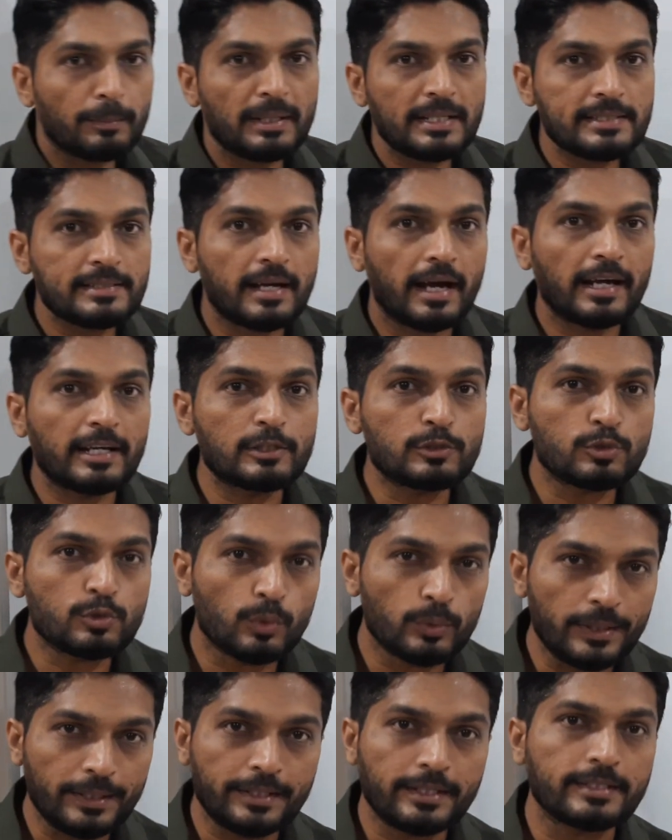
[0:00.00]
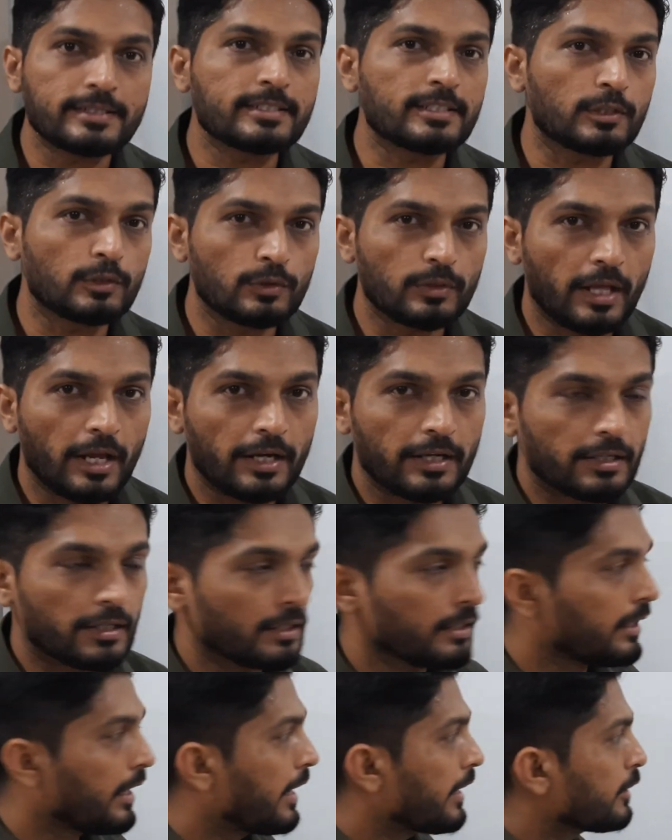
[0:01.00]
them as isolated
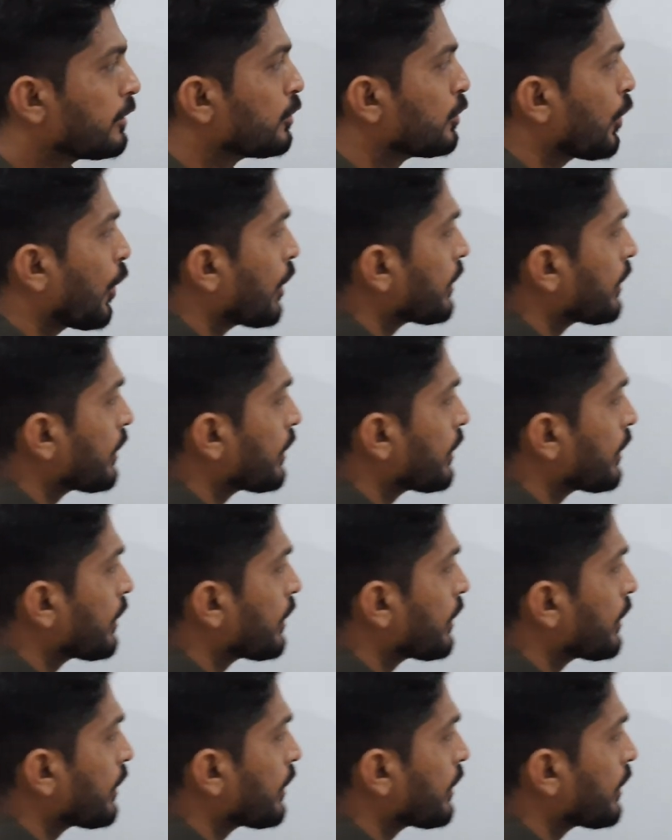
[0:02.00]
singularity. And